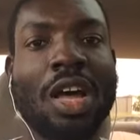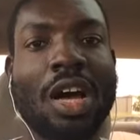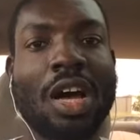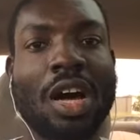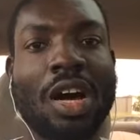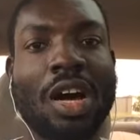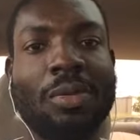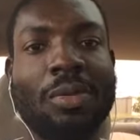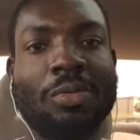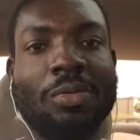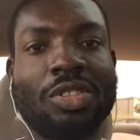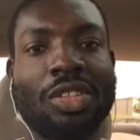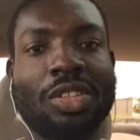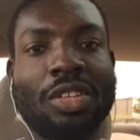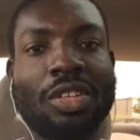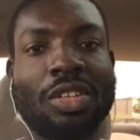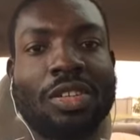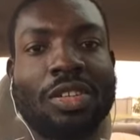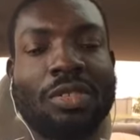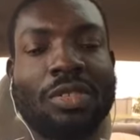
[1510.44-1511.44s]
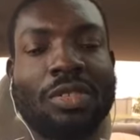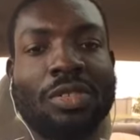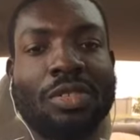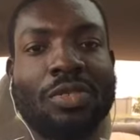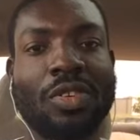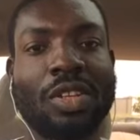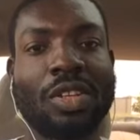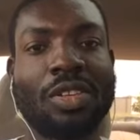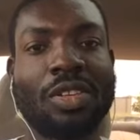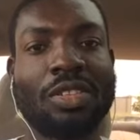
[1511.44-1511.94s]
Share those
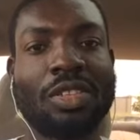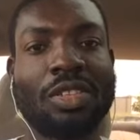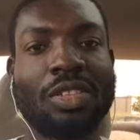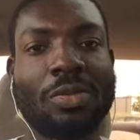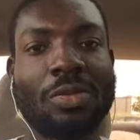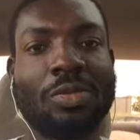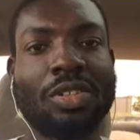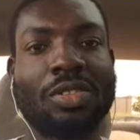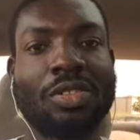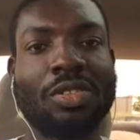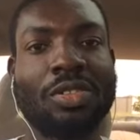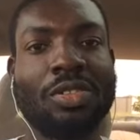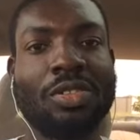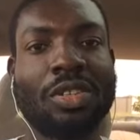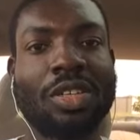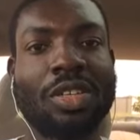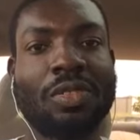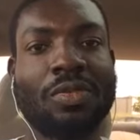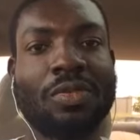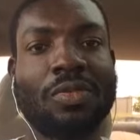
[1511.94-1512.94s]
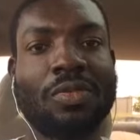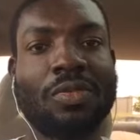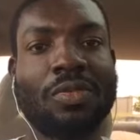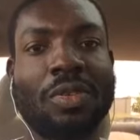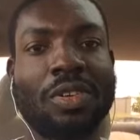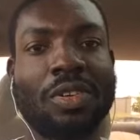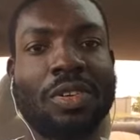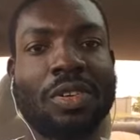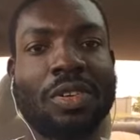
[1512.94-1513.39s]
videos. I'm just looking for...